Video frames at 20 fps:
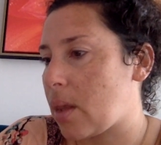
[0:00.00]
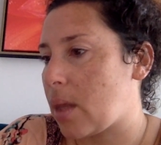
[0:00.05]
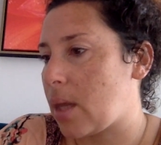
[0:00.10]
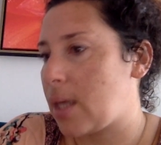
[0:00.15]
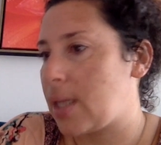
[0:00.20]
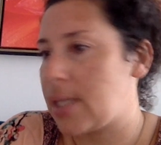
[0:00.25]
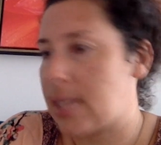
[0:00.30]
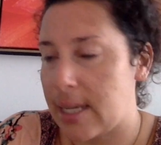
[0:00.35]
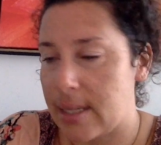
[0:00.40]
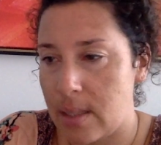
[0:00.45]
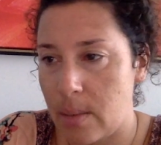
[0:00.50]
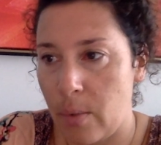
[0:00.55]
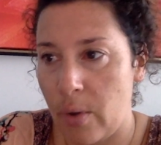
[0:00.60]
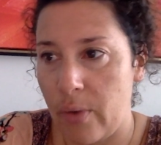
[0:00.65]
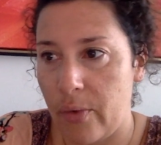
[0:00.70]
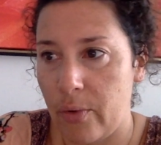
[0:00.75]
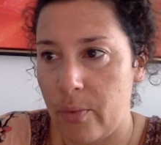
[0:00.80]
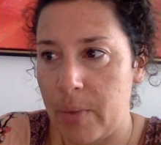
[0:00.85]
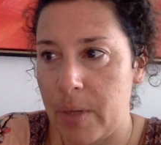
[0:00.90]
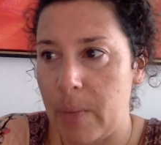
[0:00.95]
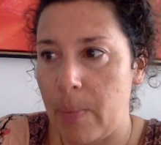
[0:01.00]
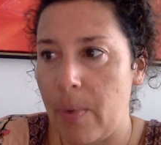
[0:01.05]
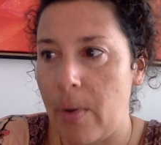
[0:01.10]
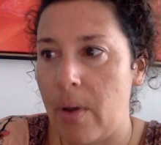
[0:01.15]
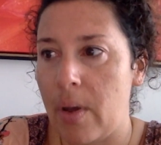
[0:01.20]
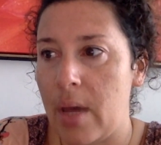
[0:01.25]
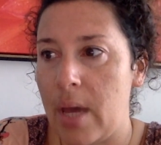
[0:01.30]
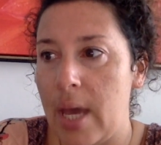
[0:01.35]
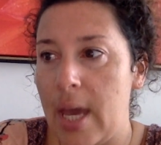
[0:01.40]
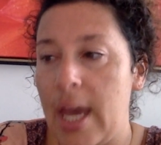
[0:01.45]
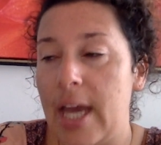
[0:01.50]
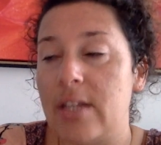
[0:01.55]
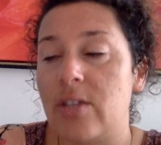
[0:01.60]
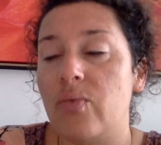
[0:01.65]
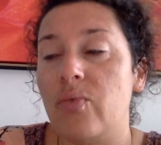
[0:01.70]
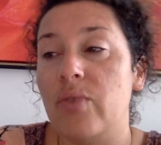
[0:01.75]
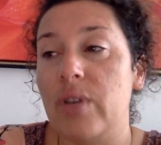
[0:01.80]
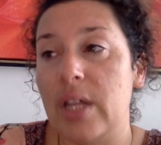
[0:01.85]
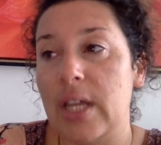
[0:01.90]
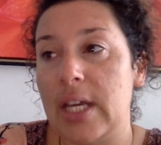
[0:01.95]
accessible for people. It's
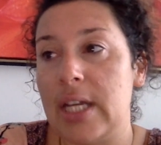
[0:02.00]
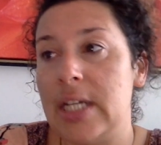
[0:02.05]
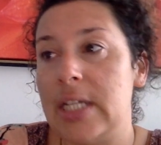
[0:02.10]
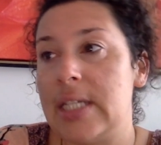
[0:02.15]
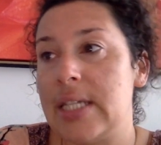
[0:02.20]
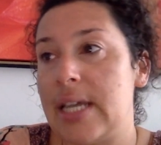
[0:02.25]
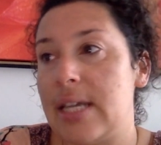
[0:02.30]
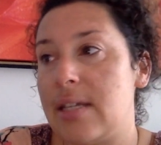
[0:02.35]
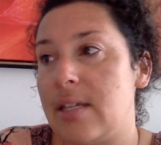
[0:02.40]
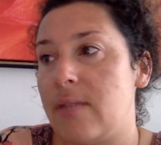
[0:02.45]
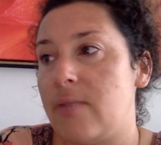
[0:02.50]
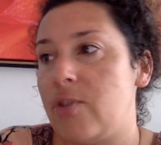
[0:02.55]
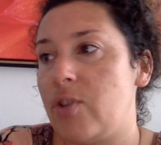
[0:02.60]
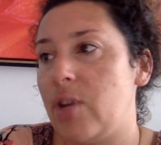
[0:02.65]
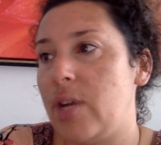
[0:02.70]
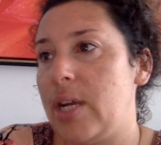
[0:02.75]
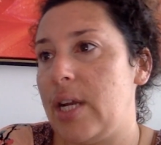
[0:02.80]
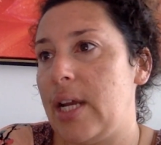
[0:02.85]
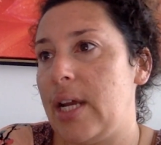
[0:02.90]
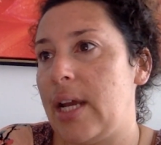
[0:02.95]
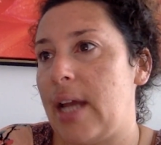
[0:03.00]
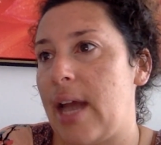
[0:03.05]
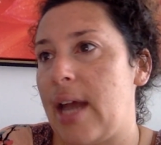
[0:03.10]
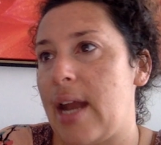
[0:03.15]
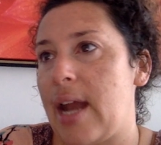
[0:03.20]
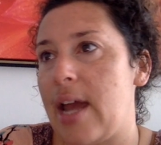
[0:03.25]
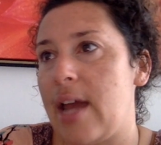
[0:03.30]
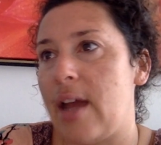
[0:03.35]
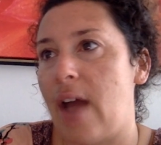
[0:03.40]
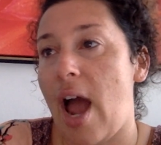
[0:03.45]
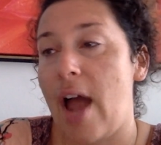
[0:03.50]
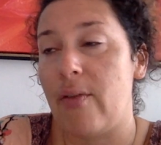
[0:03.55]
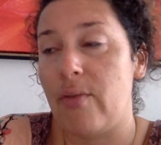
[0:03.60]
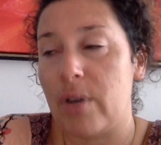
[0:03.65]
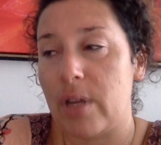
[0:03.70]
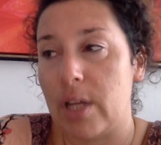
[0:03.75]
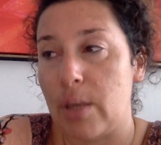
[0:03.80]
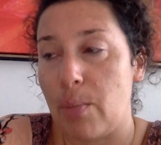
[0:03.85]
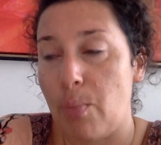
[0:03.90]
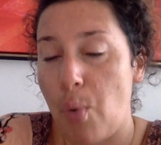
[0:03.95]
really an intensive training, and I
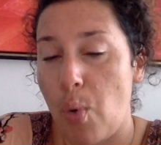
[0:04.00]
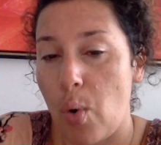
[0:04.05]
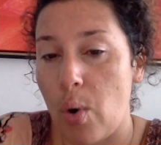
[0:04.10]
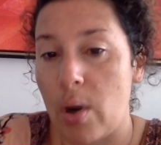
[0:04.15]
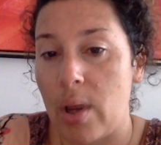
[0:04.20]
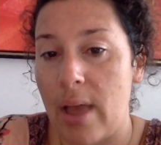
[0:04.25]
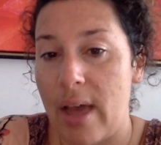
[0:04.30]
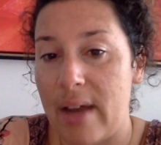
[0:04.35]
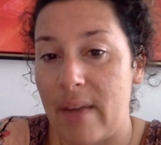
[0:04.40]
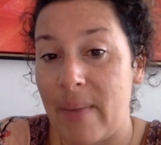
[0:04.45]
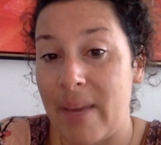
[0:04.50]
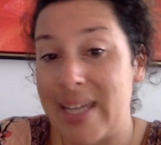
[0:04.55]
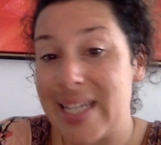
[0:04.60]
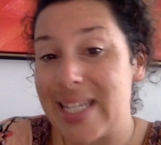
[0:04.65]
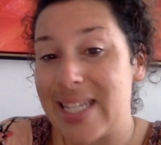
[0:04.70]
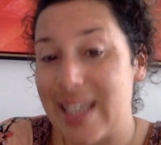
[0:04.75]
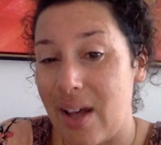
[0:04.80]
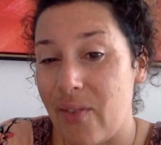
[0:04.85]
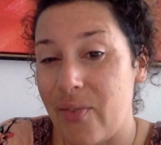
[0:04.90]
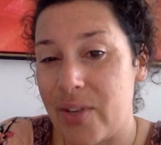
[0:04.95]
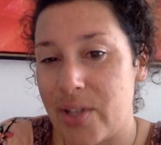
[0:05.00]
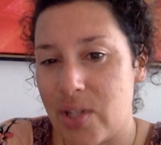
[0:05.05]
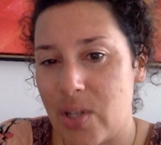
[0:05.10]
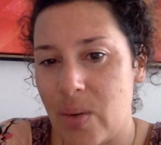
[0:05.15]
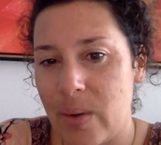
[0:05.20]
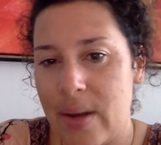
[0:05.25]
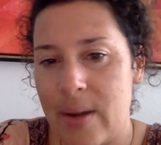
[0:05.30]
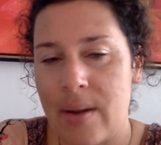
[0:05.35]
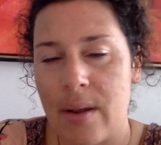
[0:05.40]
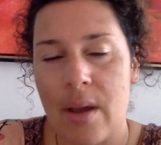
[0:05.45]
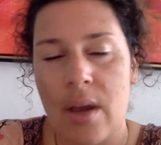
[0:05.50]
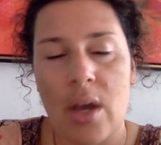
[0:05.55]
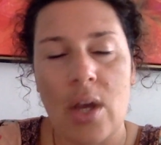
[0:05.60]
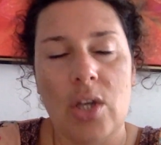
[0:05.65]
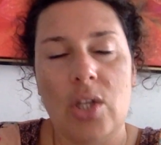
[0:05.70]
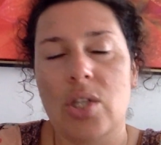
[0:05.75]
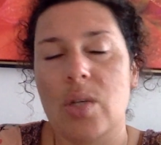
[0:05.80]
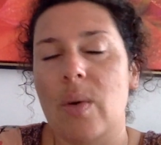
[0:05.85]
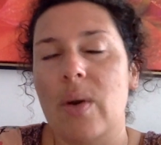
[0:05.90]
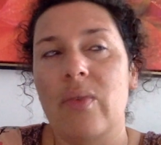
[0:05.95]
really pour a lot of myself into it.
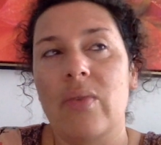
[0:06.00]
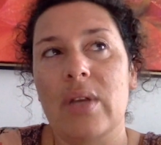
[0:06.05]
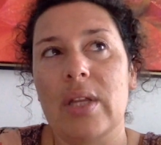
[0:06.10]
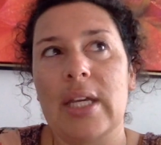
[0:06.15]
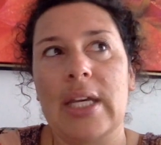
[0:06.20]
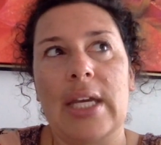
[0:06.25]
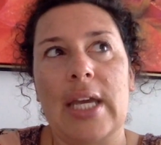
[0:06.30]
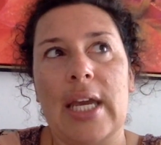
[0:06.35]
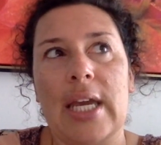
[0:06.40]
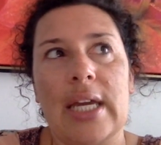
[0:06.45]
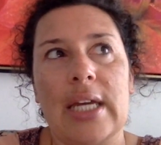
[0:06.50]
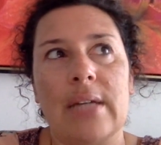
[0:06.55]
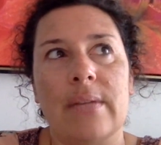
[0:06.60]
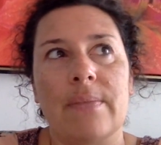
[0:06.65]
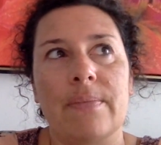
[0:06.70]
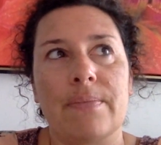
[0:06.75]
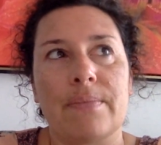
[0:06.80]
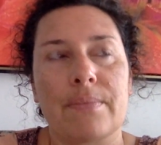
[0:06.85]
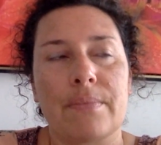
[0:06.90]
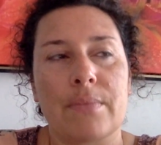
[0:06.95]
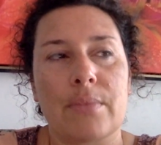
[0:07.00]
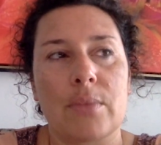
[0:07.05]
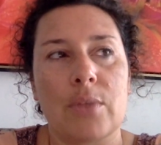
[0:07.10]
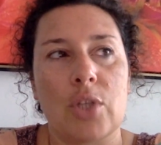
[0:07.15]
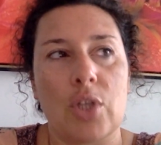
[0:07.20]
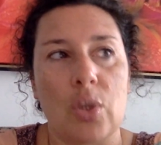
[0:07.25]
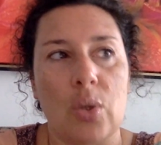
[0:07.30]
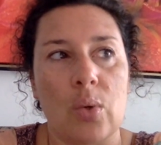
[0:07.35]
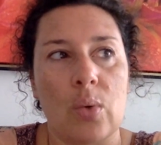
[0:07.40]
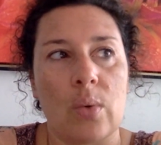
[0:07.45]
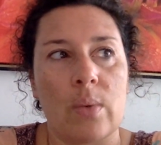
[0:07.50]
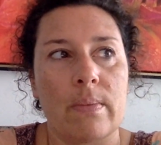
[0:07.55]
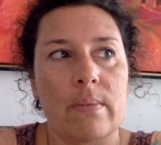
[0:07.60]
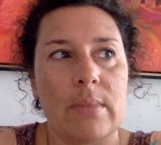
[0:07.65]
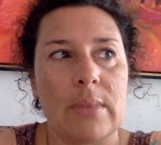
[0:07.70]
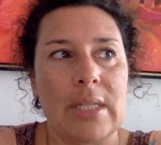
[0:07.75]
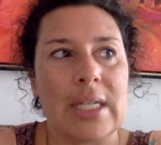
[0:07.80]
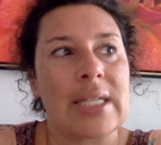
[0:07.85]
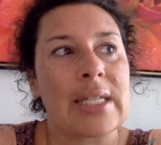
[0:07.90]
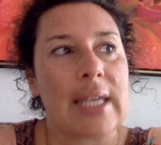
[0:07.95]
So I really can't do
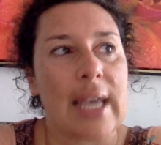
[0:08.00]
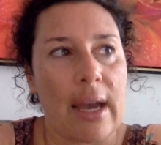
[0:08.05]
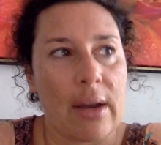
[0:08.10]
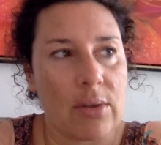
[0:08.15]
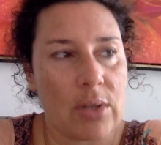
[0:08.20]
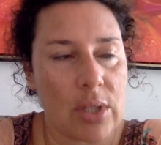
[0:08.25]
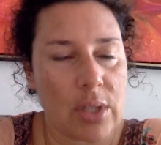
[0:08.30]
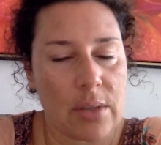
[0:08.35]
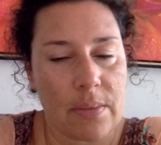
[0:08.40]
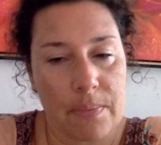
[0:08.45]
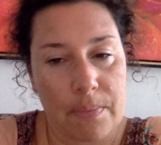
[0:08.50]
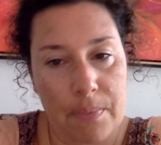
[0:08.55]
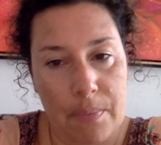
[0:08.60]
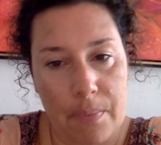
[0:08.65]
discounts